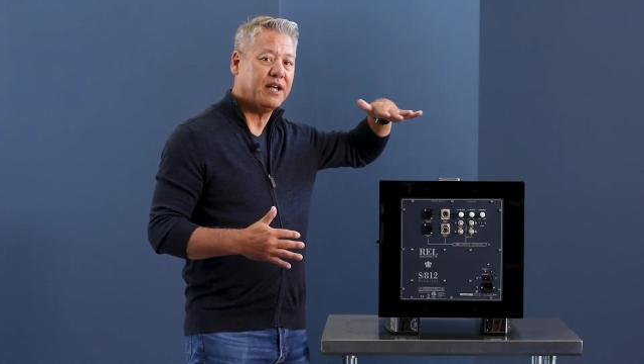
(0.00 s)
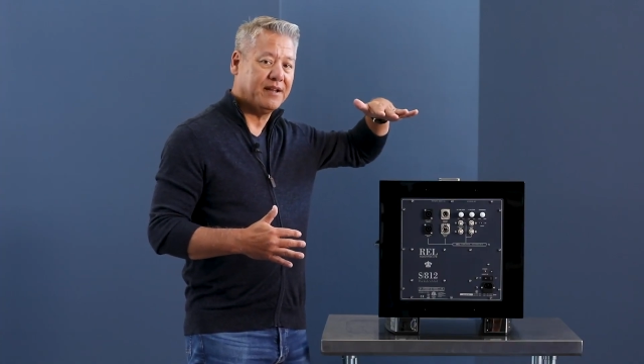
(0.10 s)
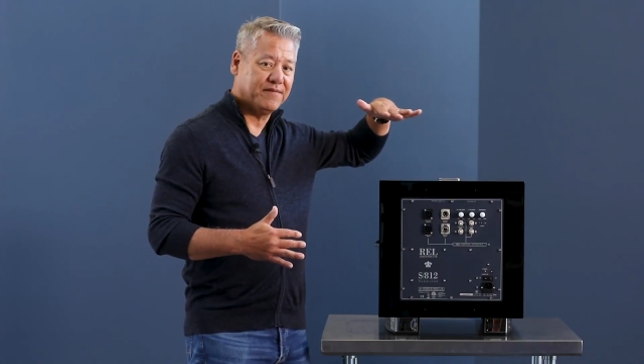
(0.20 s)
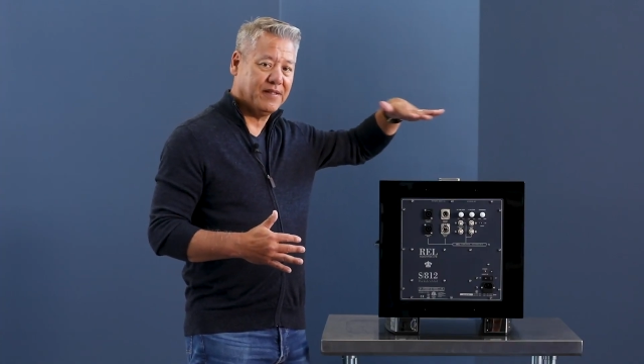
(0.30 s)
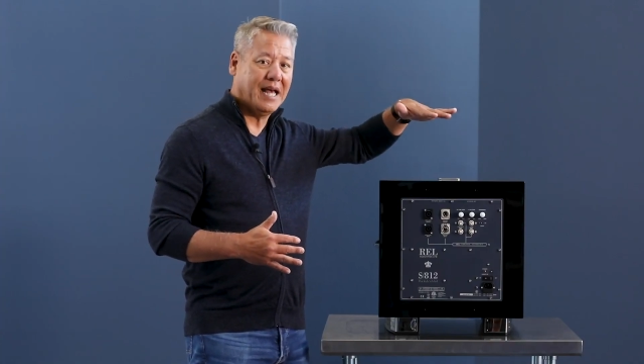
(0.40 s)

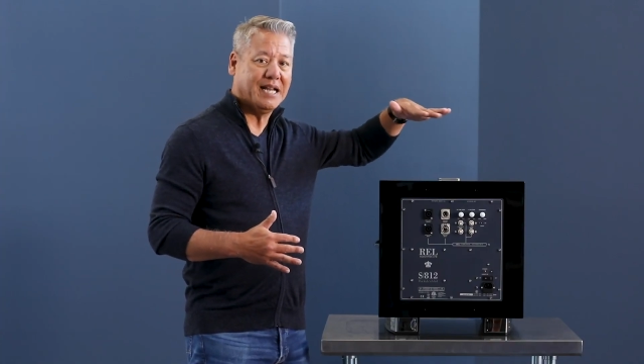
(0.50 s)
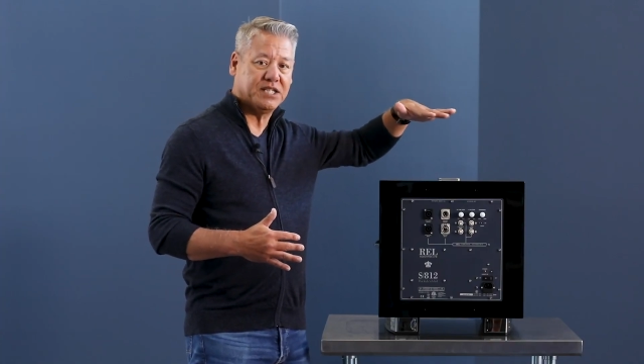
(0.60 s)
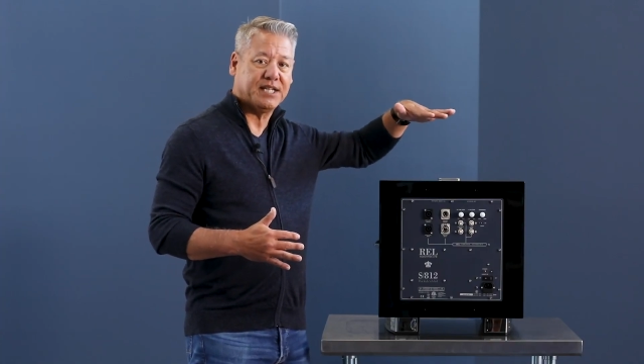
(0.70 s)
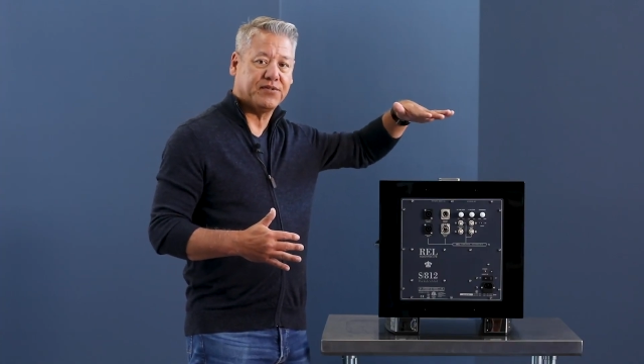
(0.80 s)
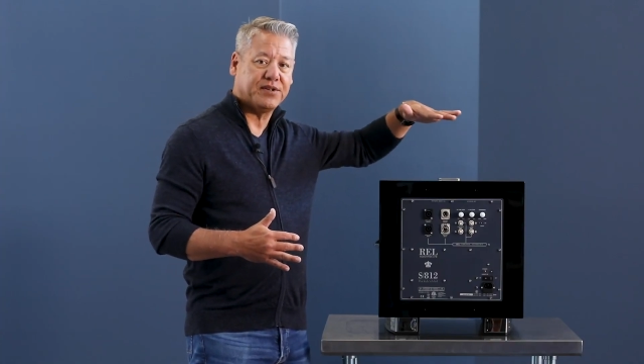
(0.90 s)
and
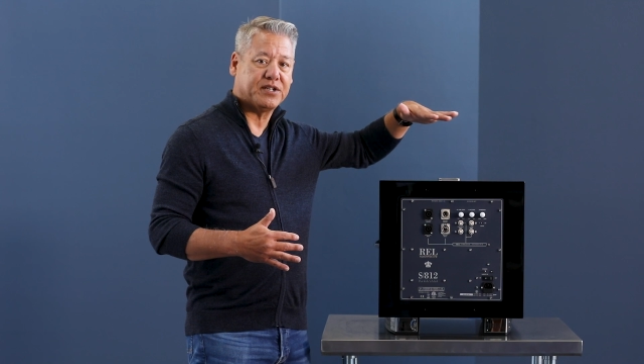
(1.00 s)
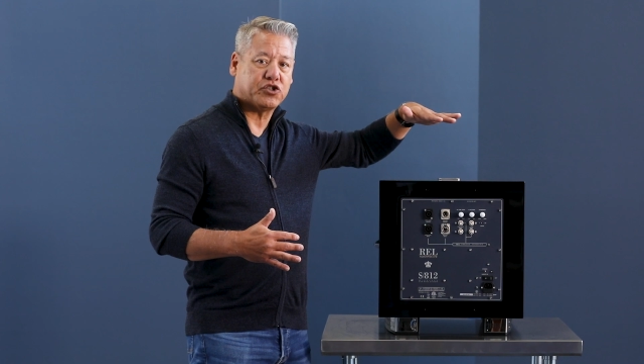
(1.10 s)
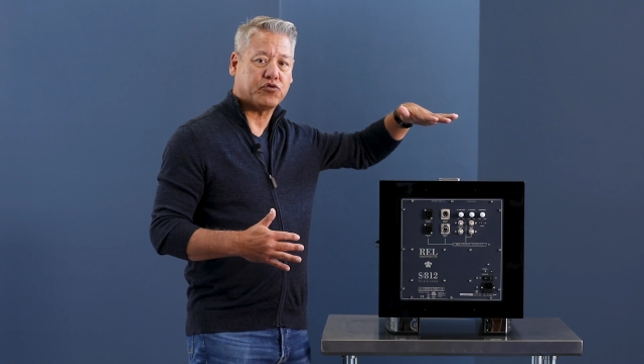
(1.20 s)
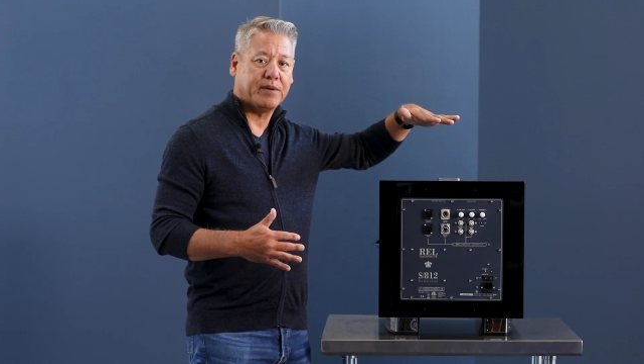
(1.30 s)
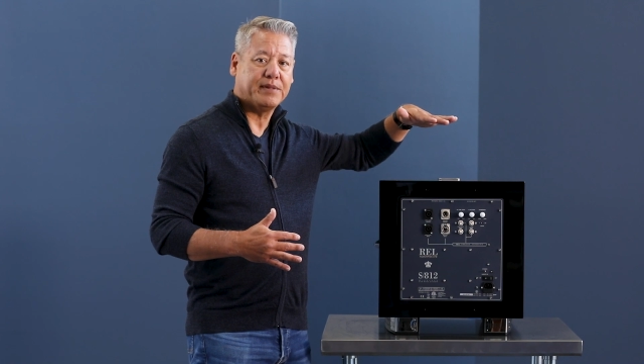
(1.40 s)
flattens out the
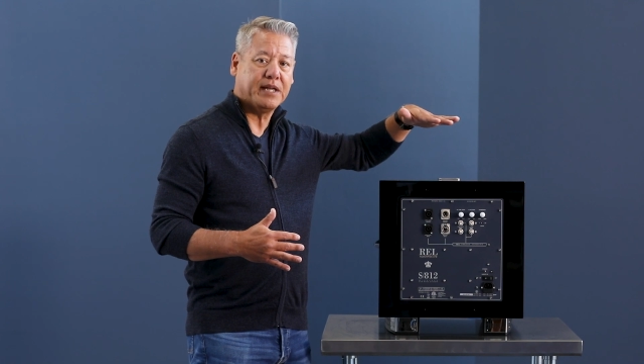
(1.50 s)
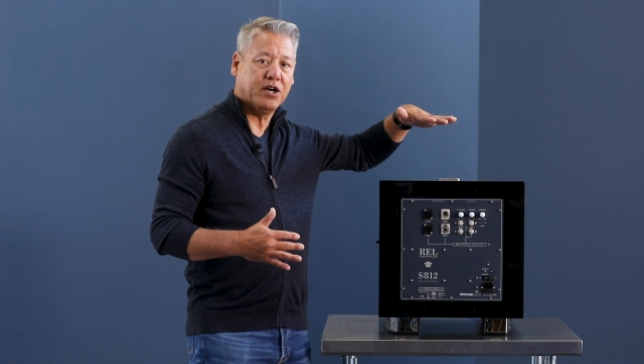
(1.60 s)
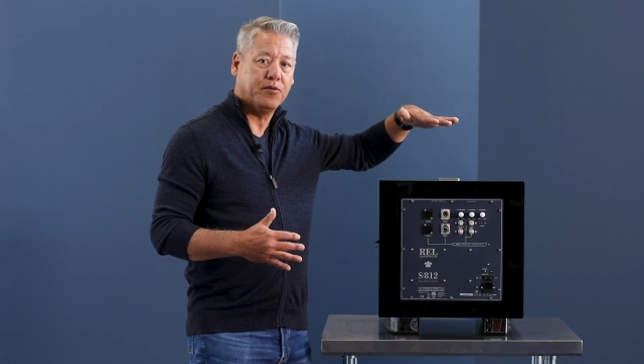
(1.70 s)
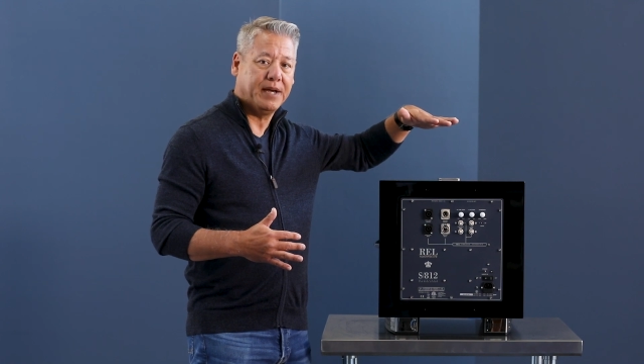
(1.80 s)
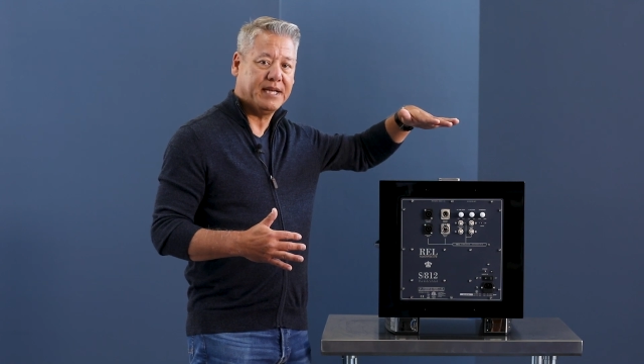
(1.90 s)
extremely
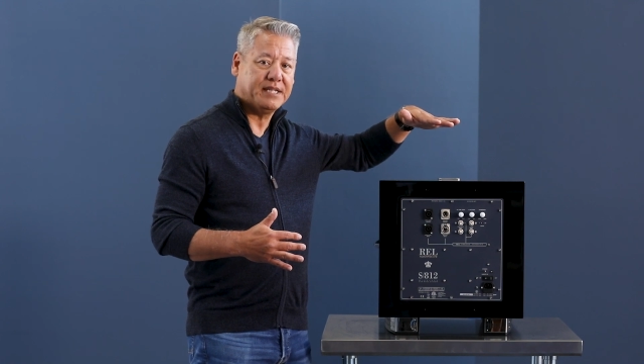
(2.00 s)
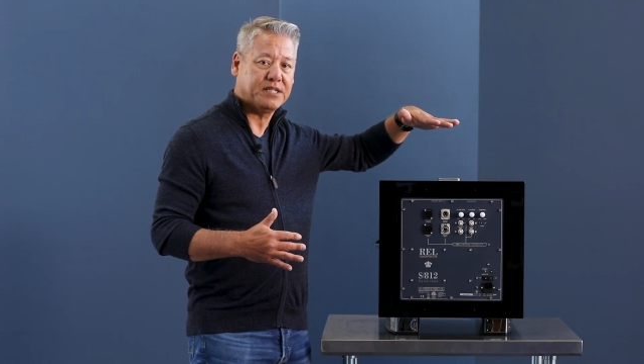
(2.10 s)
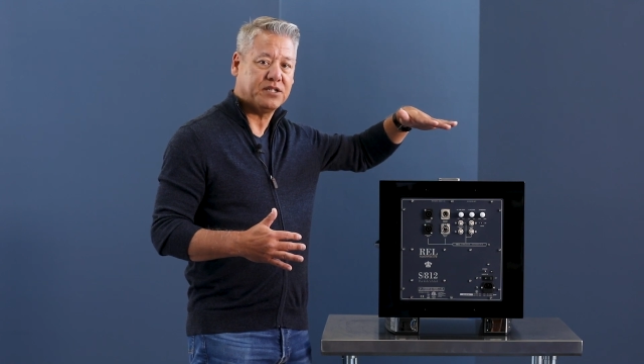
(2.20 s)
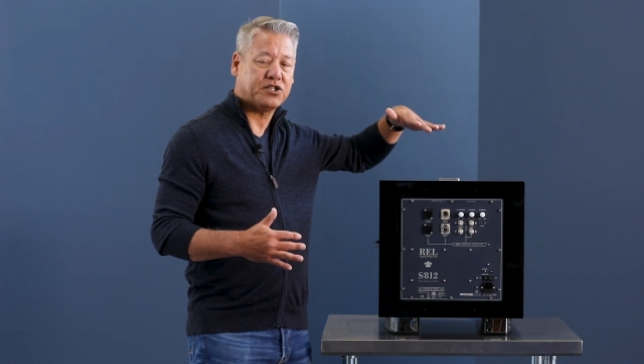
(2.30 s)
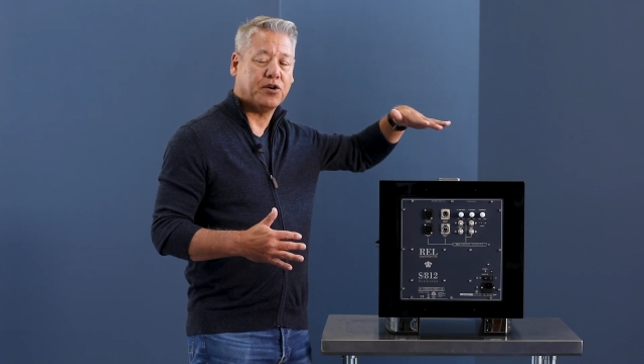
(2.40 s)
low
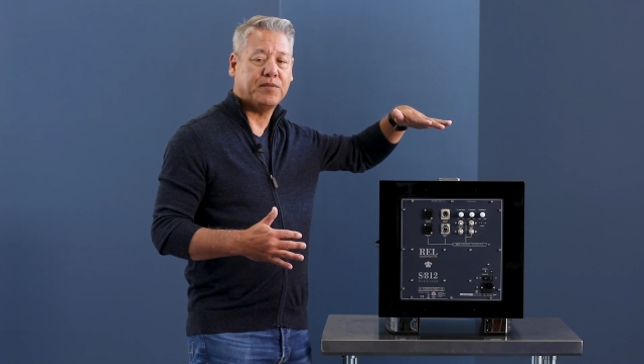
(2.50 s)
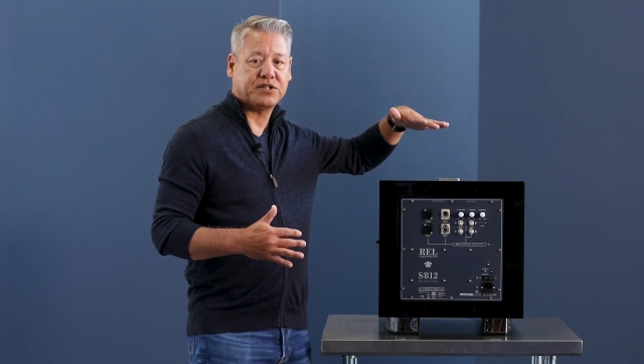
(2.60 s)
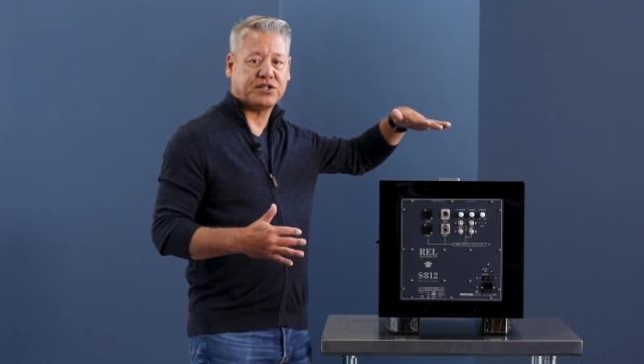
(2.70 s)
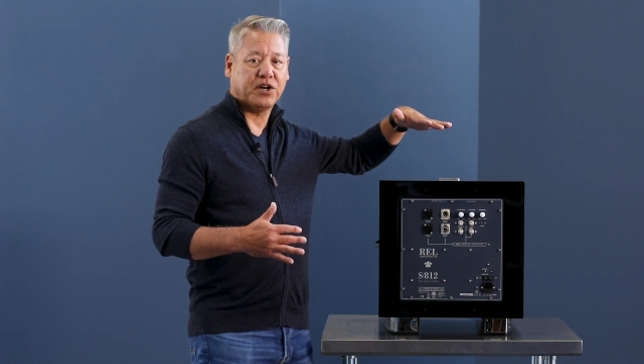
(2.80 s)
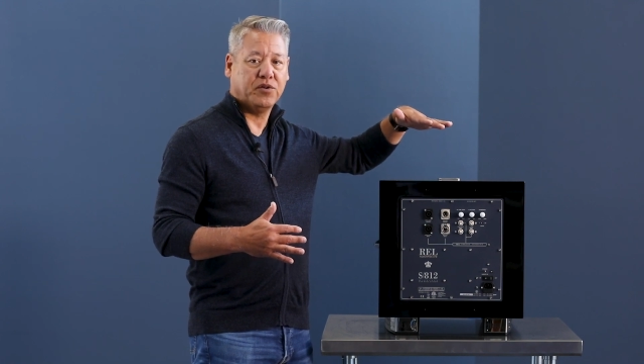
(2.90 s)
bass, so
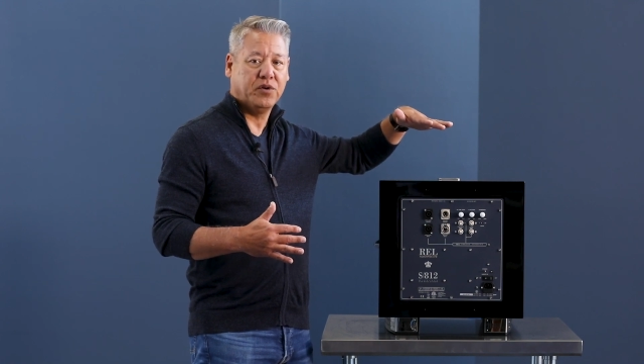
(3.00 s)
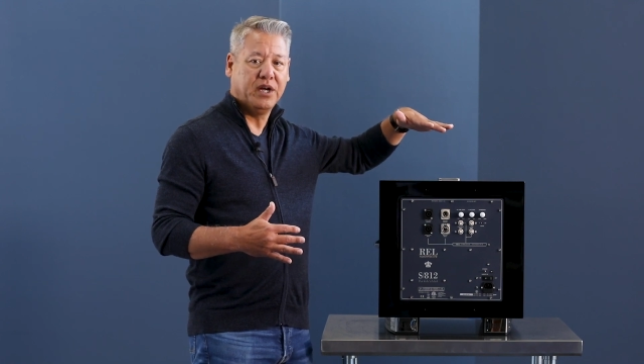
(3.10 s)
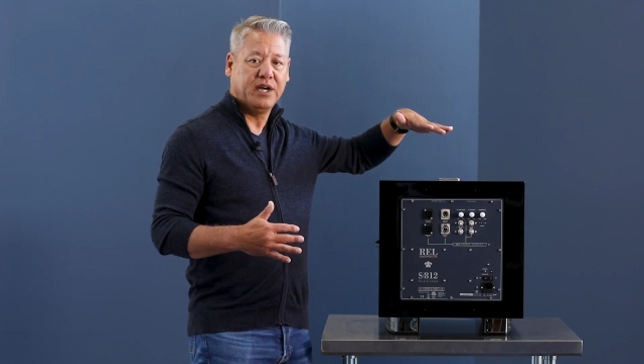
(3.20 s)
much so